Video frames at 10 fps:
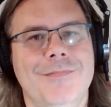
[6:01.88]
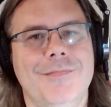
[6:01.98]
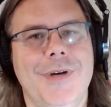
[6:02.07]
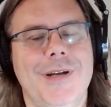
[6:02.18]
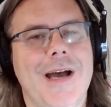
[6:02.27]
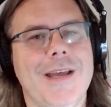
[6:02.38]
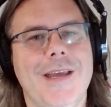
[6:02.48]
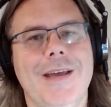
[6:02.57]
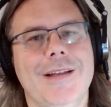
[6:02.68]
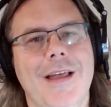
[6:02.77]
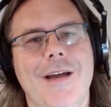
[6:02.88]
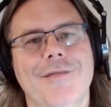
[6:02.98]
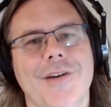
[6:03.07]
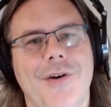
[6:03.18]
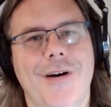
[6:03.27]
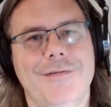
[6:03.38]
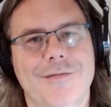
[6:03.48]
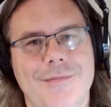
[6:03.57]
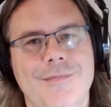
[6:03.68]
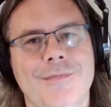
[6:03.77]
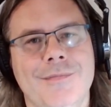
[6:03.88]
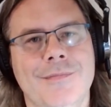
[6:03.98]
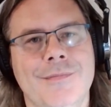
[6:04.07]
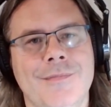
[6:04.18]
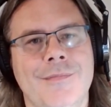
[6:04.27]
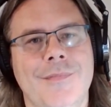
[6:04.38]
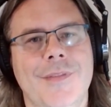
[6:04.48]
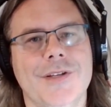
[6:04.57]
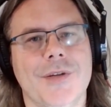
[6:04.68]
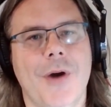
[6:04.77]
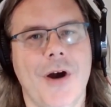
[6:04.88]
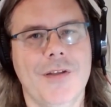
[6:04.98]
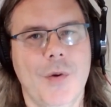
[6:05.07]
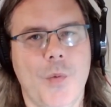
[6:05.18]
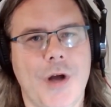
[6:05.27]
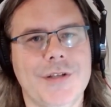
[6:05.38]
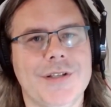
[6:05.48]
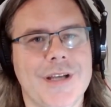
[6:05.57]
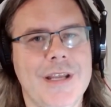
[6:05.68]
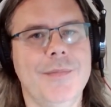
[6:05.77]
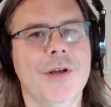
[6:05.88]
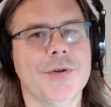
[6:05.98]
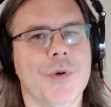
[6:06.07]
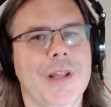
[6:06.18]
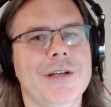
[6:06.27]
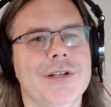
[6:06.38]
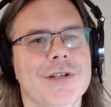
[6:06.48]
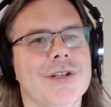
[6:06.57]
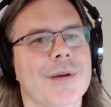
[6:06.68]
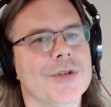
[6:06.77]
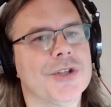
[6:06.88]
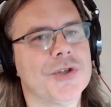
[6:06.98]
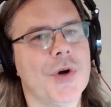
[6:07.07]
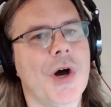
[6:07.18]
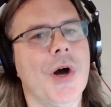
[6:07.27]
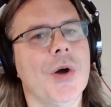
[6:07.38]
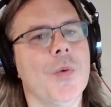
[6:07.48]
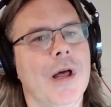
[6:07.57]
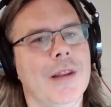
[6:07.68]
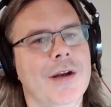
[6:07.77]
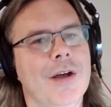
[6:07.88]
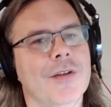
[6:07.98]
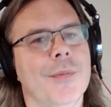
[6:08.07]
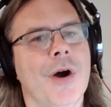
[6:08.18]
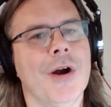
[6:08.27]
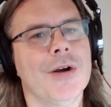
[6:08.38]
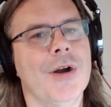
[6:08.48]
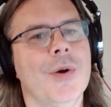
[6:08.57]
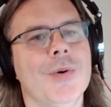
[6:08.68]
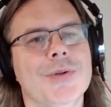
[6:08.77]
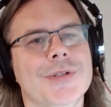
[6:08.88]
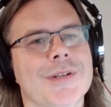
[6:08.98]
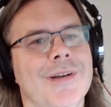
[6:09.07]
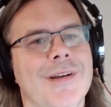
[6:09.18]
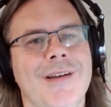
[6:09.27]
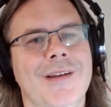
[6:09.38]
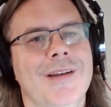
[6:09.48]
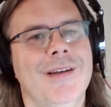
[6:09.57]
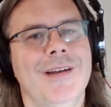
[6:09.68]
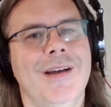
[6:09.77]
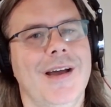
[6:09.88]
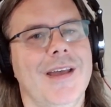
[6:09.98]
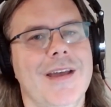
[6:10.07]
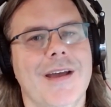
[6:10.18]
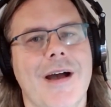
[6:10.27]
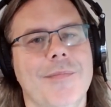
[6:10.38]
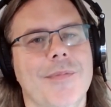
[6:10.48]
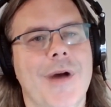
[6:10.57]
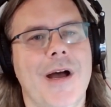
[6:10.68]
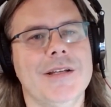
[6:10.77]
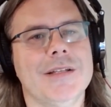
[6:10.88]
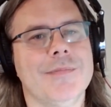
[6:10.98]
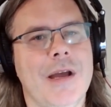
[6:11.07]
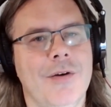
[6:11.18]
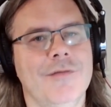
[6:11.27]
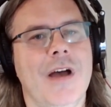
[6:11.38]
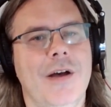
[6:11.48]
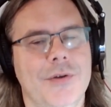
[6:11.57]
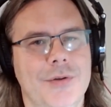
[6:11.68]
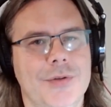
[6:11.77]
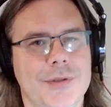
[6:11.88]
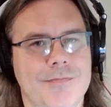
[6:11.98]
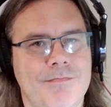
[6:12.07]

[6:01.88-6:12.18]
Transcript: But I can't laugh it off. There's a part that wants to keep those relationships strong, while another part knows I can't compromise my own values.